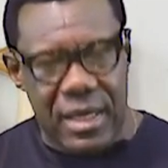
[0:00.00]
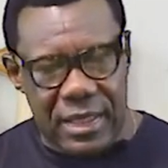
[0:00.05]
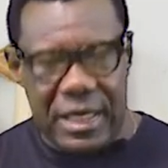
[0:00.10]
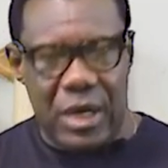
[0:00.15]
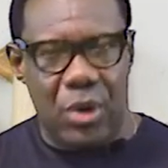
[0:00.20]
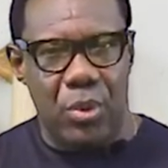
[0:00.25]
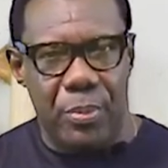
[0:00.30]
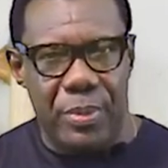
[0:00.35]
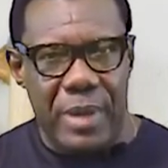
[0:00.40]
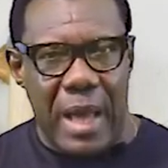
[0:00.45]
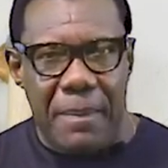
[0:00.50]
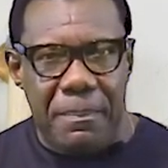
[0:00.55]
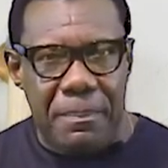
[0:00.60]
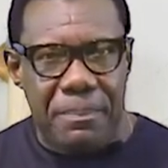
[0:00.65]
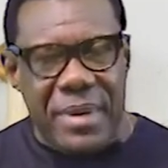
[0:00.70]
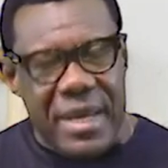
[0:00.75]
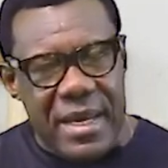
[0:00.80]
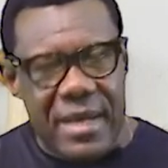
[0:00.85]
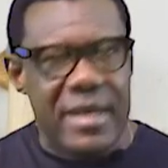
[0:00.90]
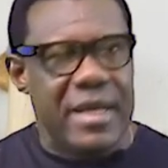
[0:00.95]
that will be
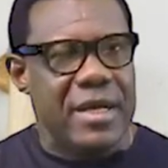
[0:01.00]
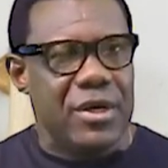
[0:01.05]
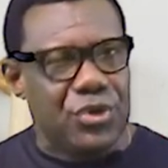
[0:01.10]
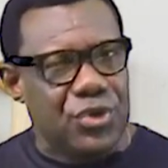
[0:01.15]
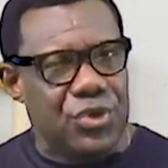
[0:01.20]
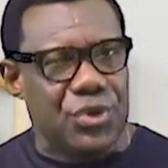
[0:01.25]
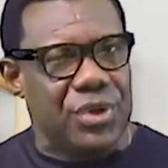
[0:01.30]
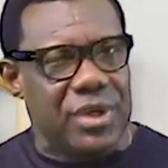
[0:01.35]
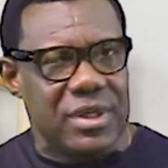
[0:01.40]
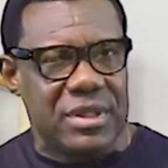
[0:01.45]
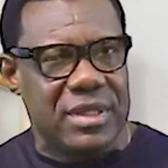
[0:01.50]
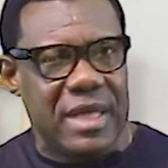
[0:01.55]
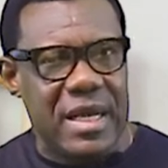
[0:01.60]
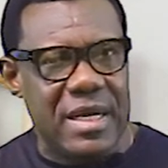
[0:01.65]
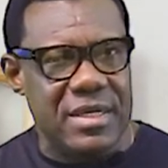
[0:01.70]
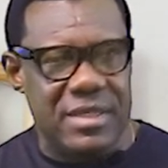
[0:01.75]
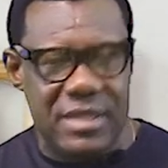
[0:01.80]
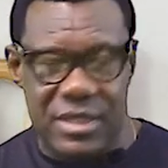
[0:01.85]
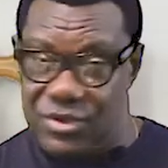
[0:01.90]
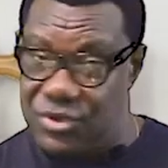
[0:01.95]
appealing to your
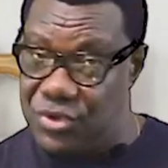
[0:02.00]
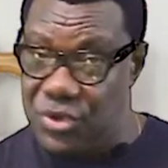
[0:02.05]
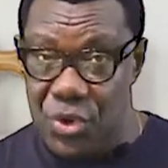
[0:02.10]
senses.